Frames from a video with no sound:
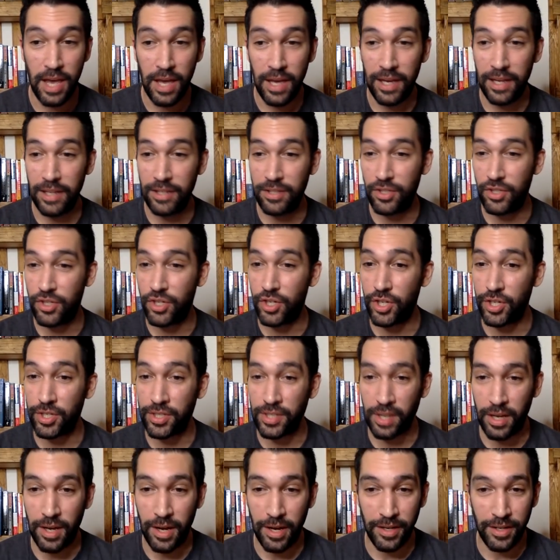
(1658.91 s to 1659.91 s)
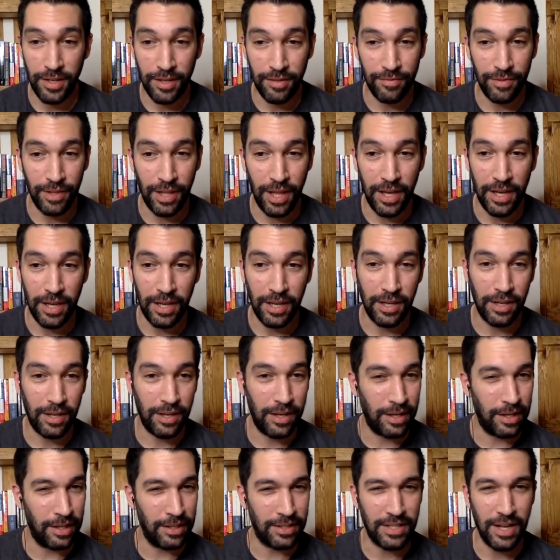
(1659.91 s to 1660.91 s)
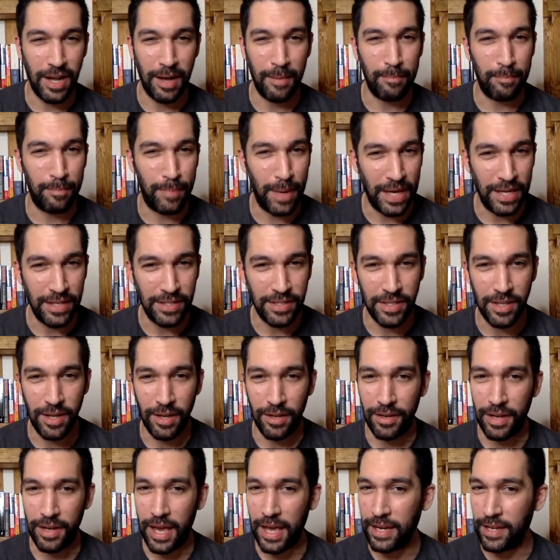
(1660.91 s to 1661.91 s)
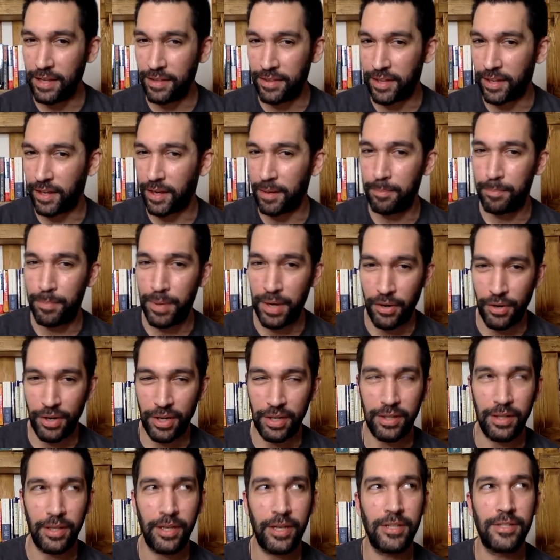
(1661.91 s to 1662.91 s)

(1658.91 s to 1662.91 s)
It's just kind of like it's not based on anything empirically.